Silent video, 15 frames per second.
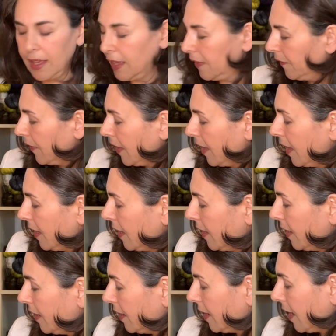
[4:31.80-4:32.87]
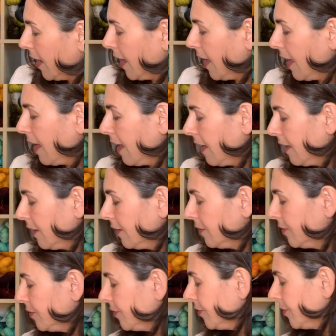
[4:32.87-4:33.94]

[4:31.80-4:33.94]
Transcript: And then I have